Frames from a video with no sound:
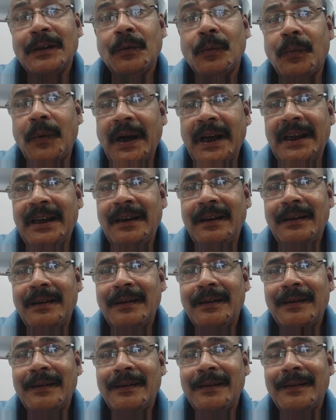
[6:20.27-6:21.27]
Why
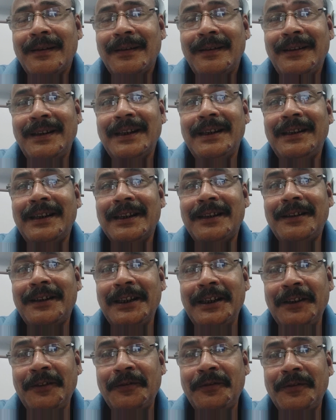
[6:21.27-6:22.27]
did the
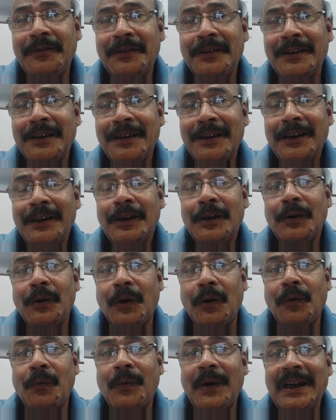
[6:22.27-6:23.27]
thief,
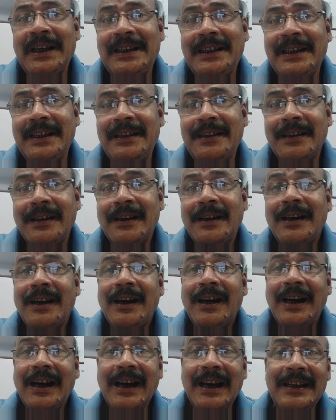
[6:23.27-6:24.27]
or why did
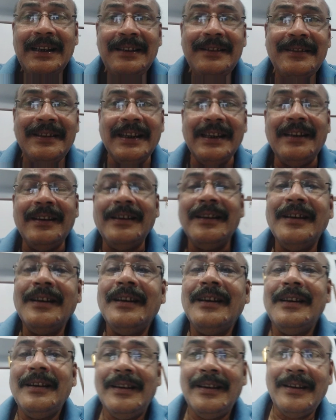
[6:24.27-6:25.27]
Hari Singh
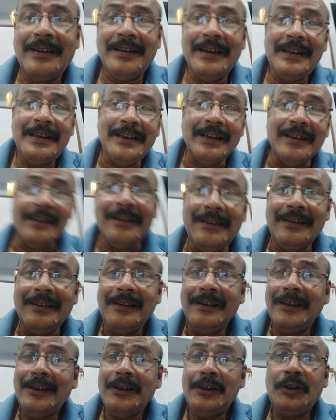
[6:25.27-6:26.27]
returned
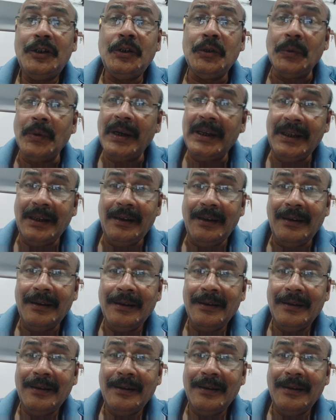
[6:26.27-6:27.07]
to Anil?